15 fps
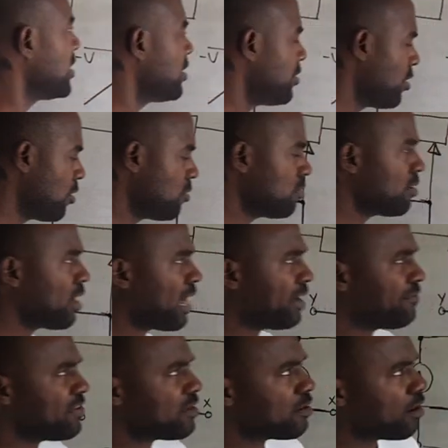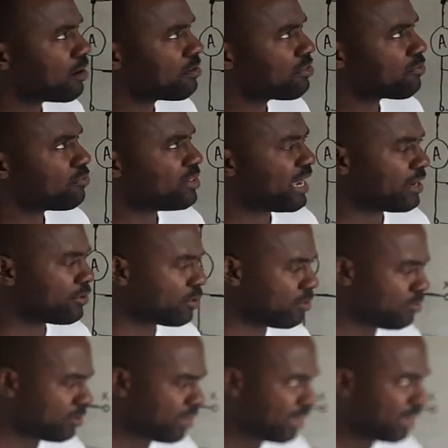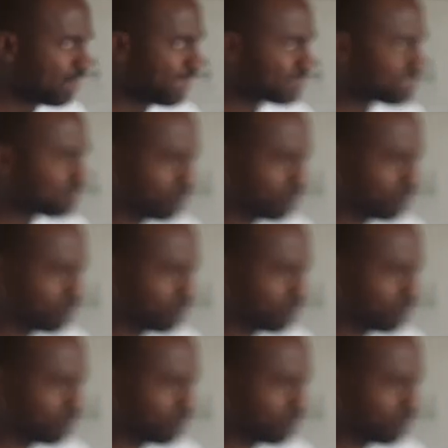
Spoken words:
Now, having gone through that now, let's